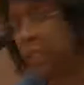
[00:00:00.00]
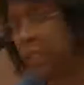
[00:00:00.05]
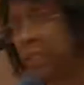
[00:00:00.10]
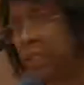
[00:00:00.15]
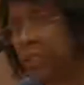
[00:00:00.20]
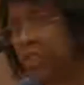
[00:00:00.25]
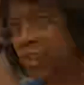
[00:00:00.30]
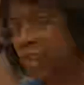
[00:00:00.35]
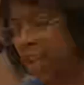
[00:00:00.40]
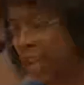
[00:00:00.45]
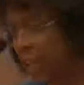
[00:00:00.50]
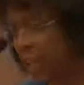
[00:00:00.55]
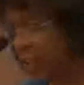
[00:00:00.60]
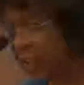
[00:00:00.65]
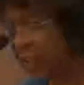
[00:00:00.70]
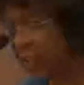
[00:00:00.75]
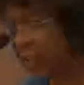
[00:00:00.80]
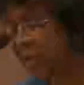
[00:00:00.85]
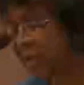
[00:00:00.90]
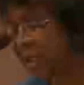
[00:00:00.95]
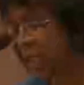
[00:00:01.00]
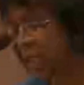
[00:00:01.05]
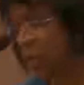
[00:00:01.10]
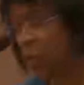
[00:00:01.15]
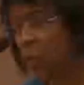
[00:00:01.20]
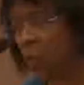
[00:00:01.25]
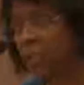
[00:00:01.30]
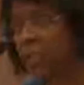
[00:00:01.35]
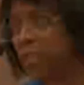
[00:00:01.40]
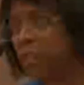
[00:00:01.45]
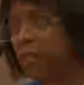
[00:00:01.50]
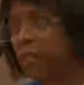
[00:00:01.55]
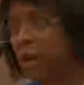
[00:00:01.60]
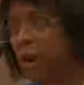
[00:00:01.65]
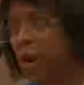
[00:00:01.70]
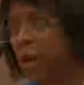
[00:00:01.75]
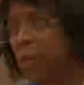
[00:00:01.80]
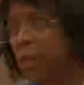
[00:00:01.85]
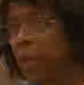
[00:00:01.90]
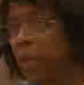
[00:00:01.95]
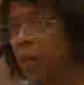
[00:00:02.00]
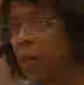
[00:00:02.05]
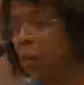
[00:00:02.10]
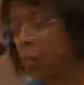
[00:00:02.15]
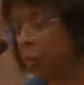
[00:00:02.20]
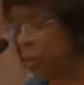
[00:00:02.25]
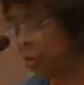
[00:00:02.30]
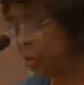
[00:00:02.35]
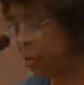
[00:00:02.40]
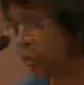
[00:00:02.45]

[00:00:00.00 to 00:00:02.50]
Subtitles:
lead to changes in one's environment or